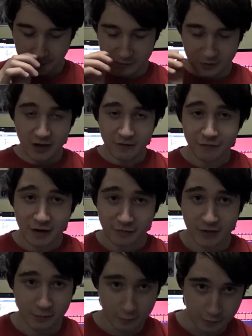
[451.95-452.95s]
So I have faith
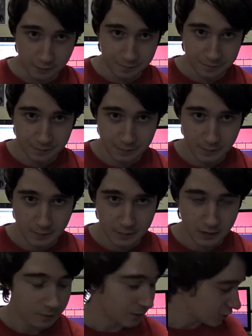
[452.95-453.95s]
they will.
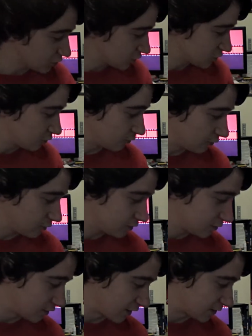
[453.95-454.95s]
But I just thought
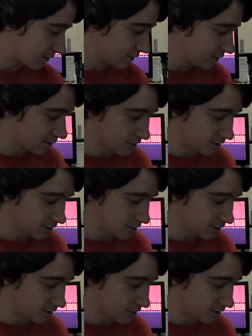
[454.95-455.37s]
that